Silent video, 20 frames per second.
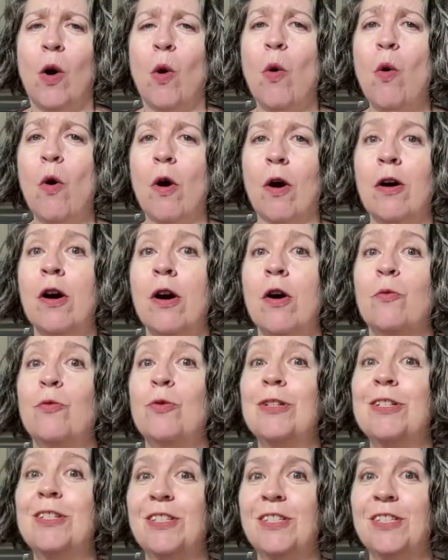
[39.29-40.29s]
or
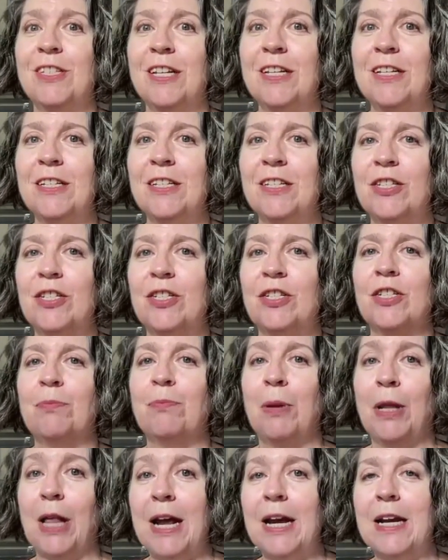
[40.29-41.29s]

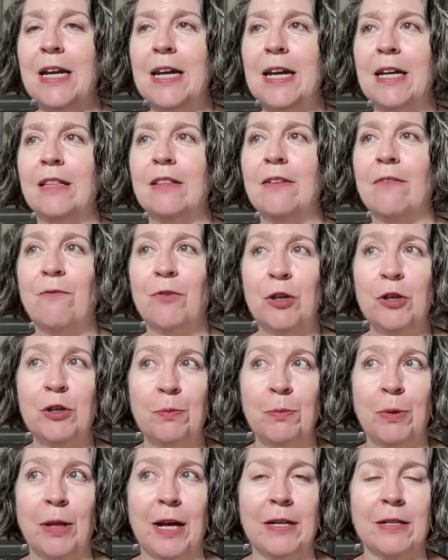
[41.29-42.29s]
resist planning in the
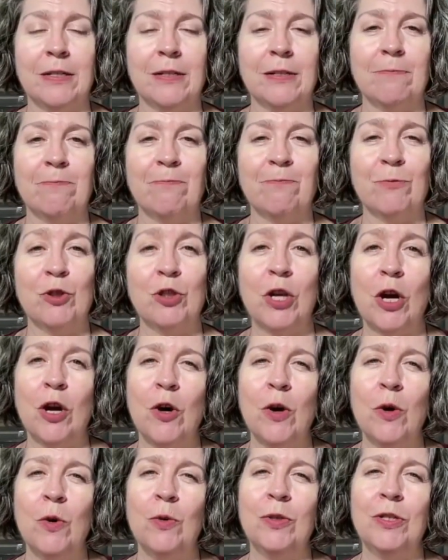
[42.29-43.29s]
first place.
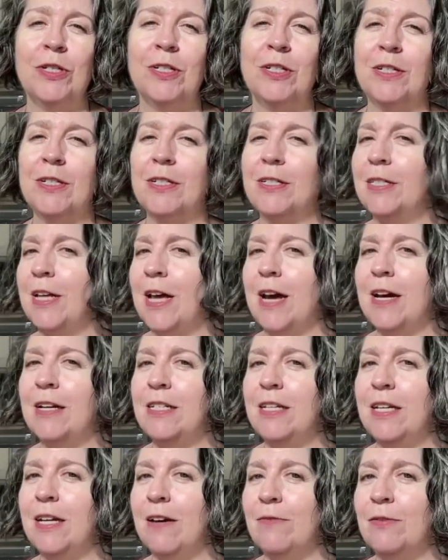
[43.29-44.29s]
So does the
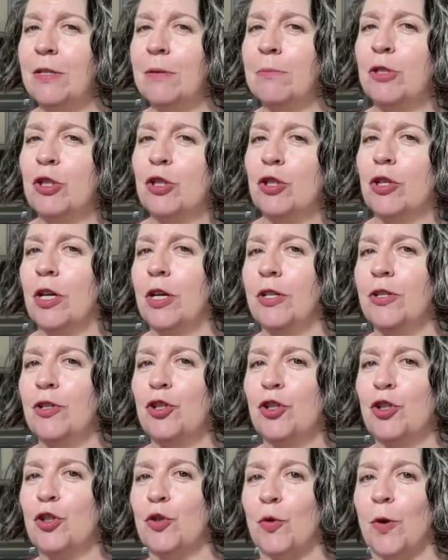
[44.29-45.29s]
idea of some
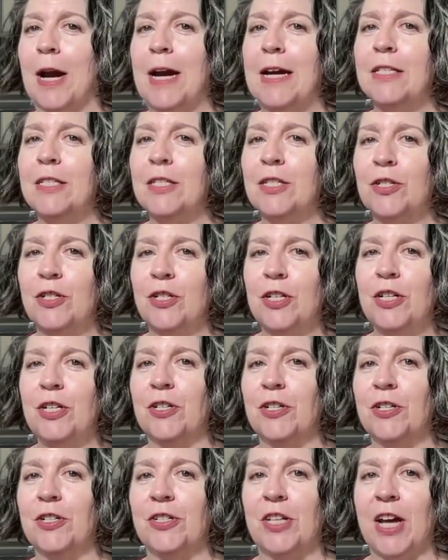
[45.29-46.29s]
constraints to
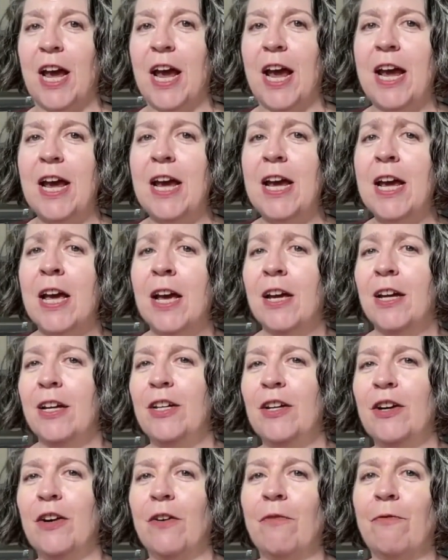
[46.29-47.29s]
your day,
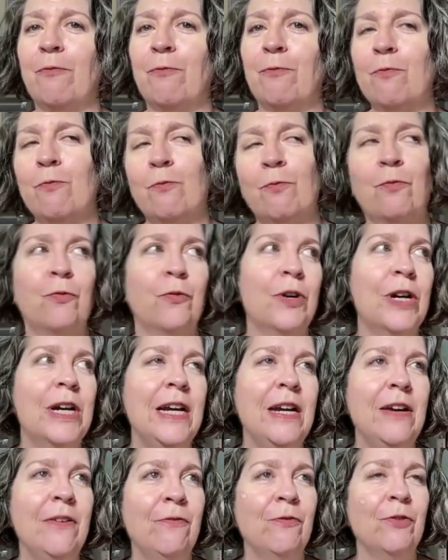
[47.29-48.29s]
your
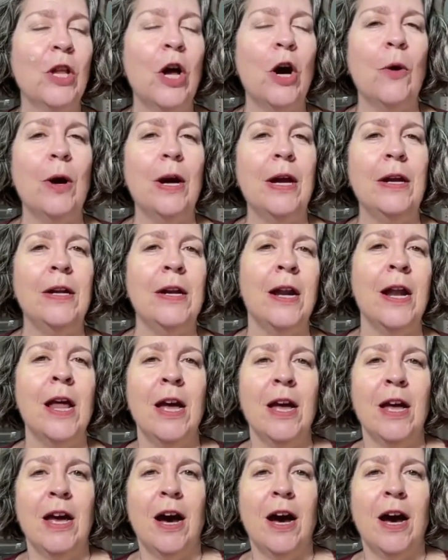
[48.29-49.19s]
free-flowing